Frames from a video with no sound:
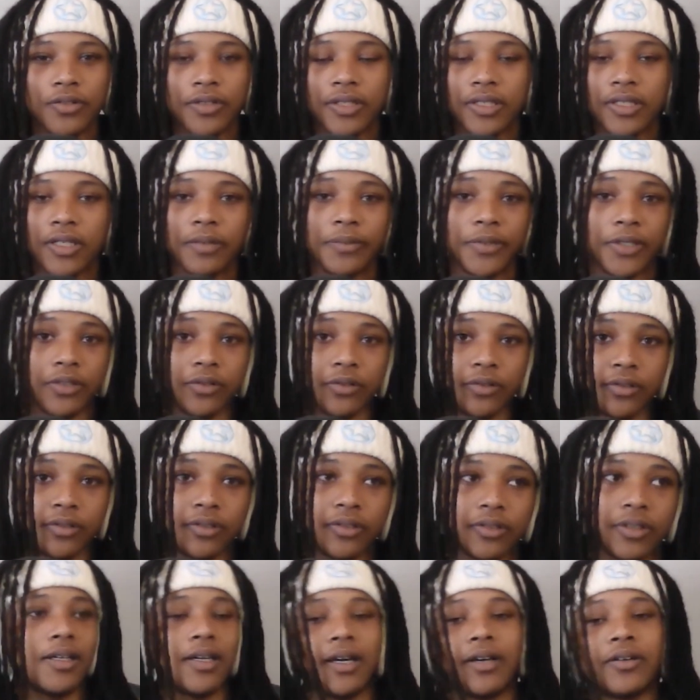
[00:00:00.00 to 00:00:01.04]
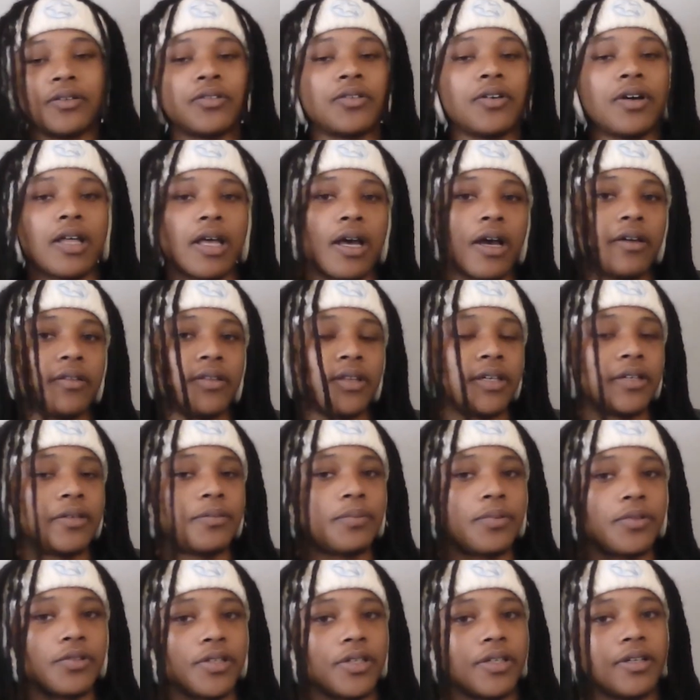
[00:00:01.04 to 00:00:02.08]
That'd be cool. I don't know how they could
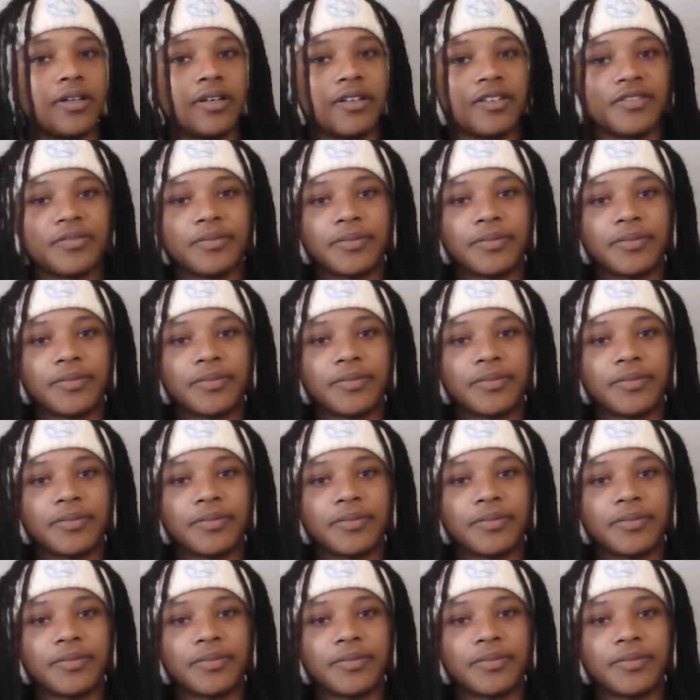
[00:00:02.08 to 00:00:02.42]
pull it off,